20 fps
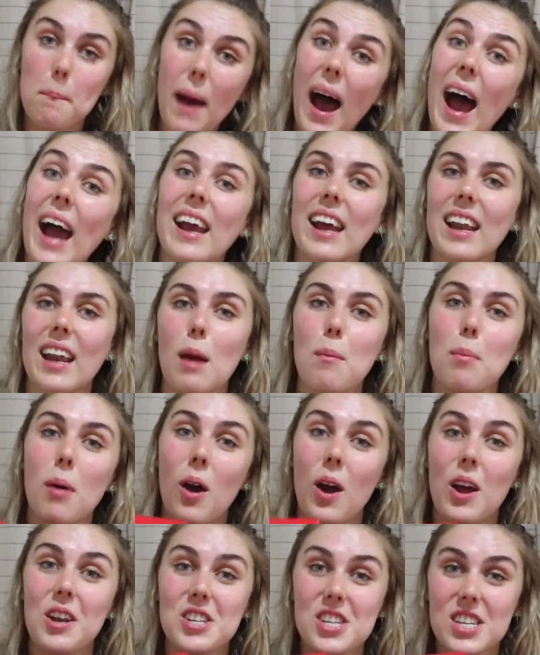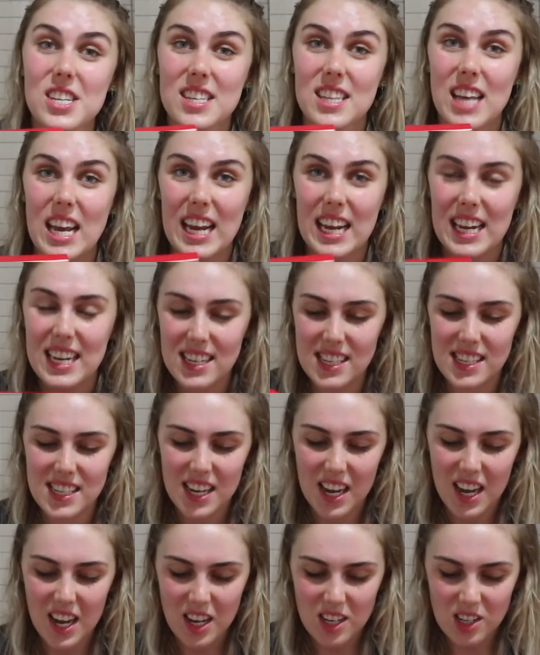back and I purchased these.
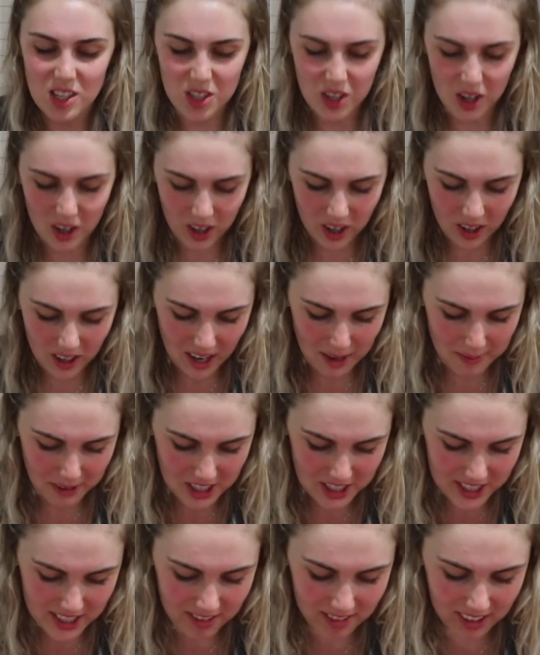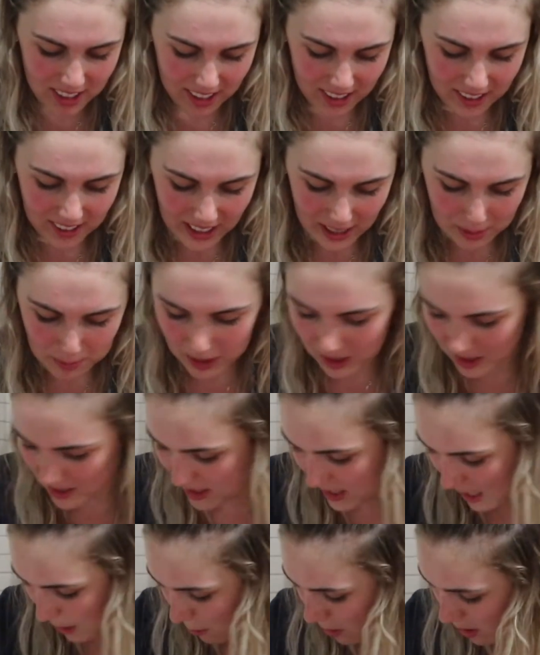So I'm actually really glad because
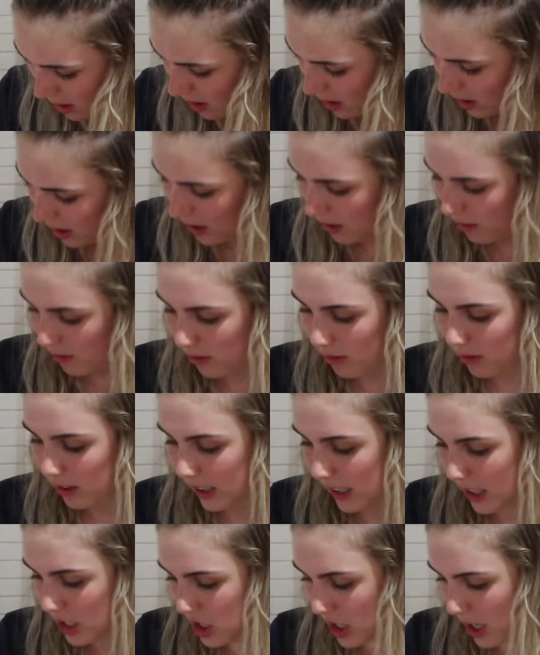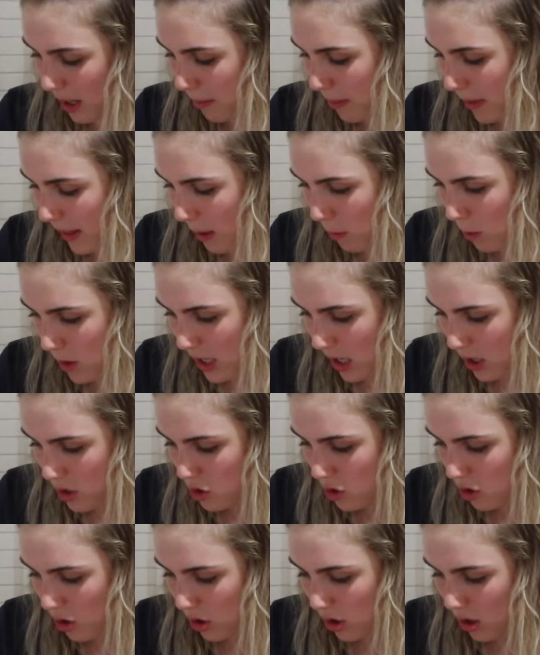they were really cheap. They were down
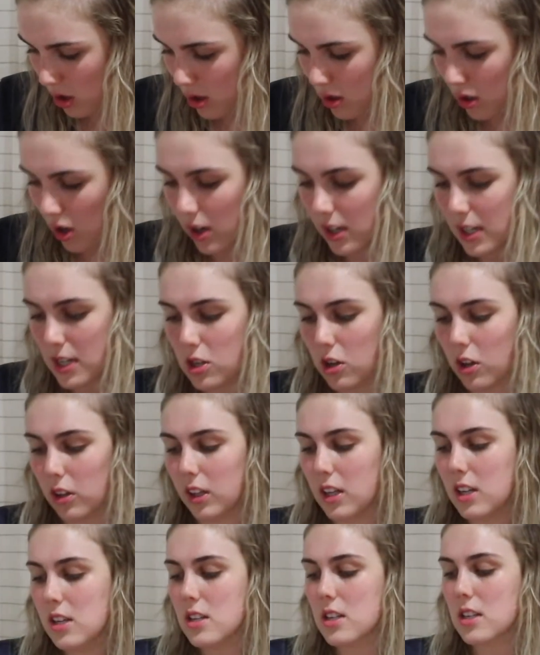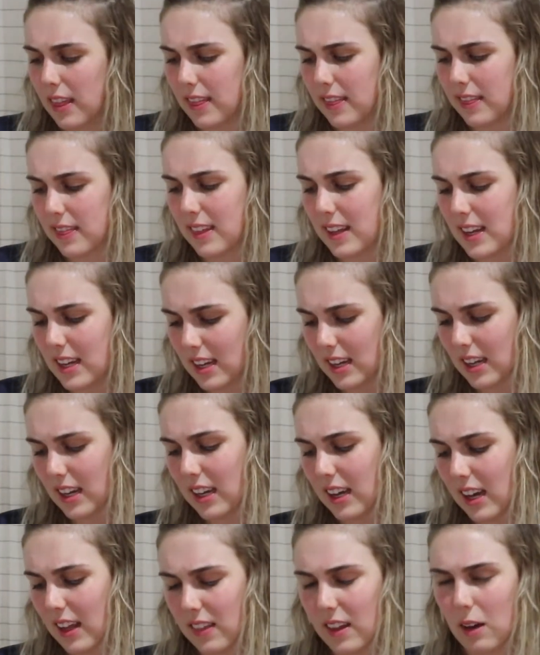to $30. I think,
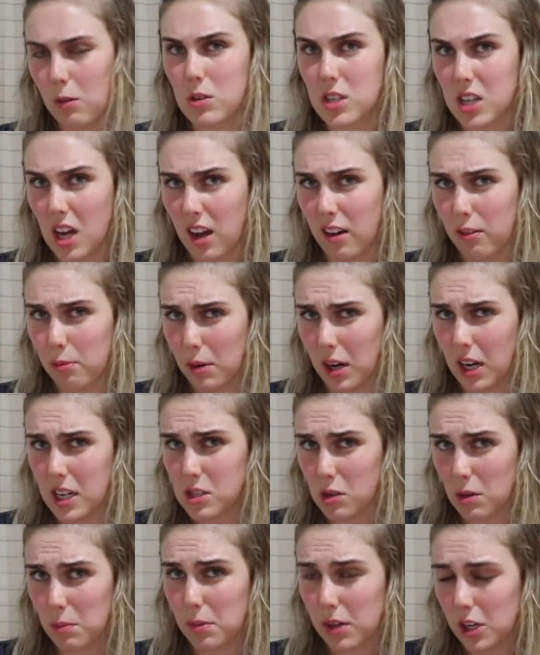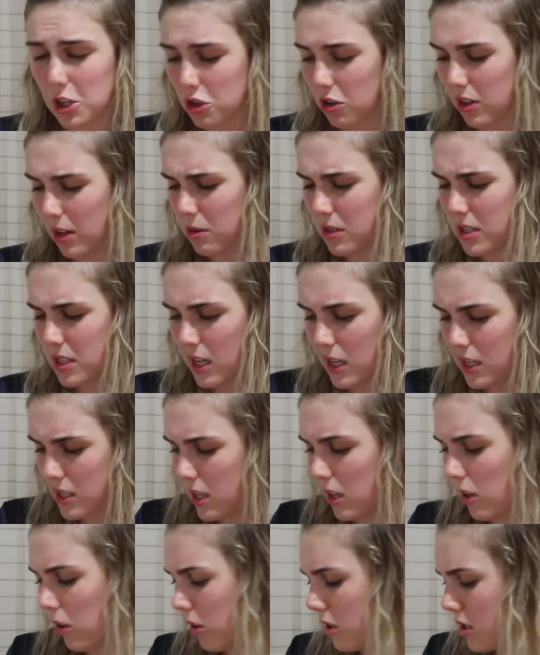again, that was half price, so I'm pretty sure they were
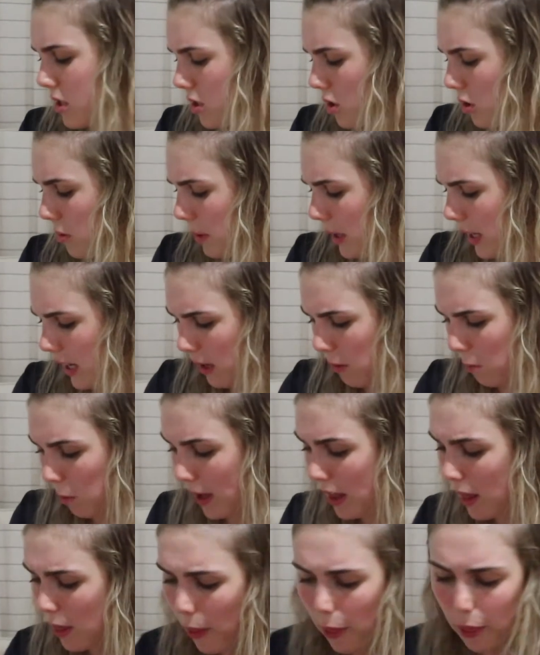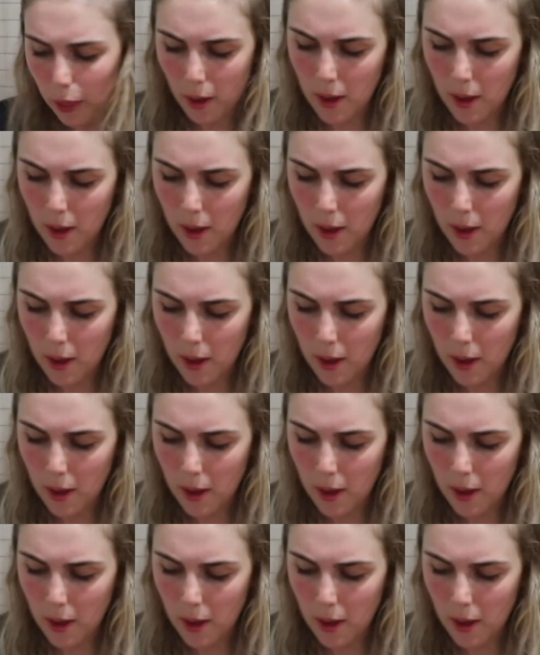$60 to begin with.